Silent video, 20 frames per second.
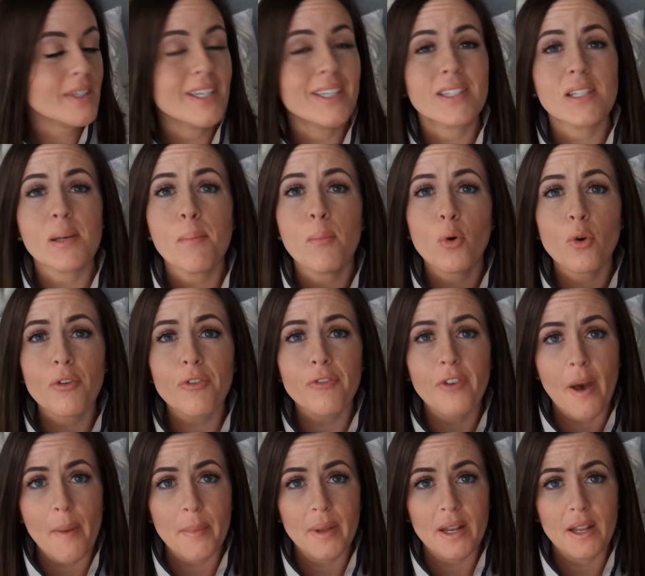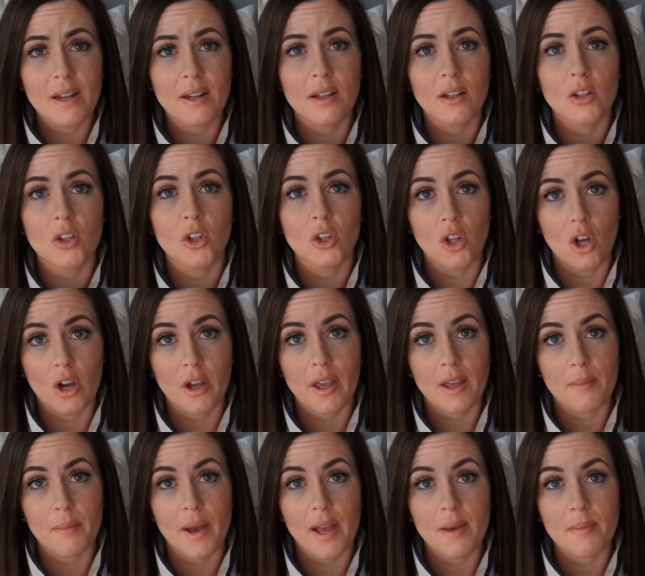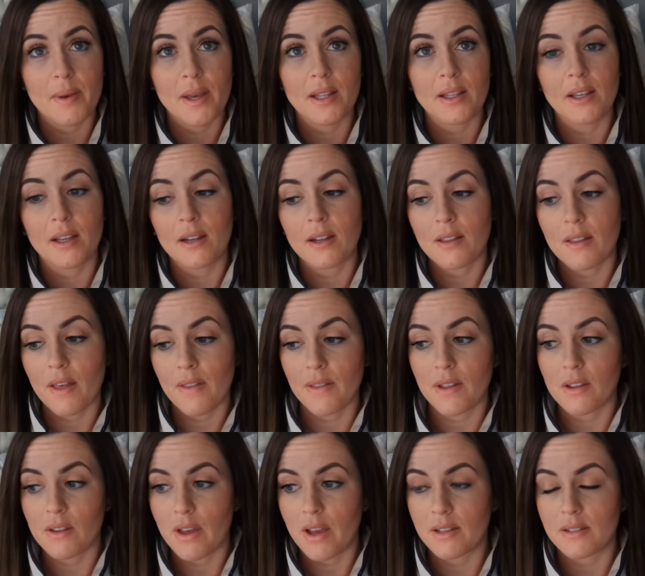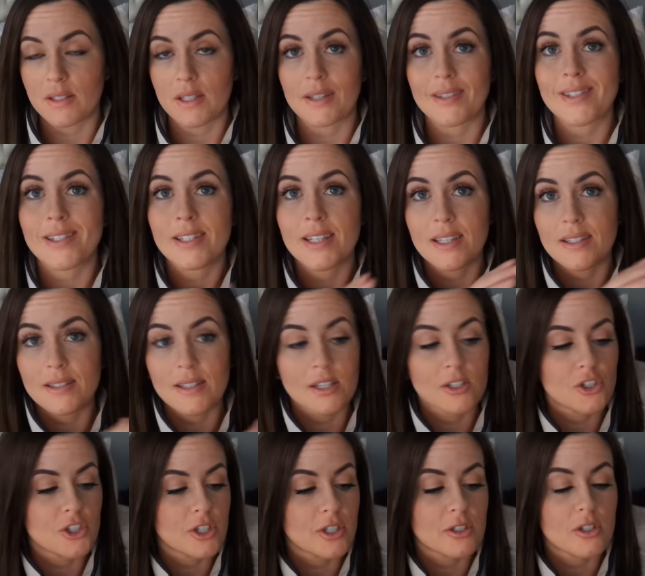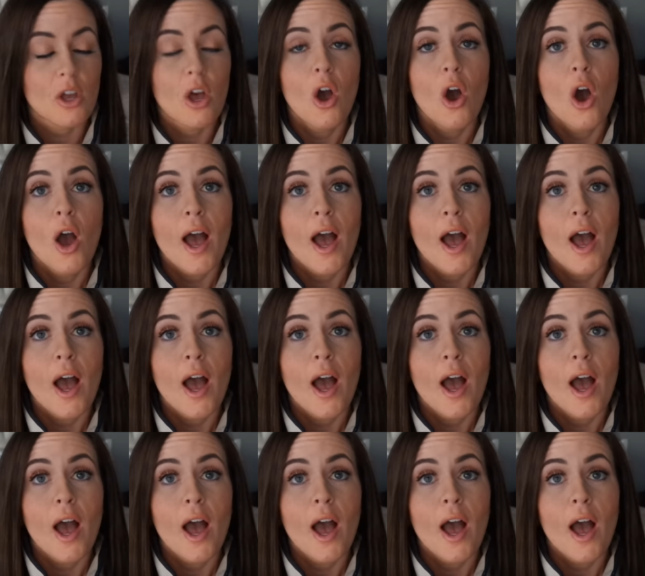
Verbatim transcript: it's a more feminine look, in my opinion, than the classic 6 inches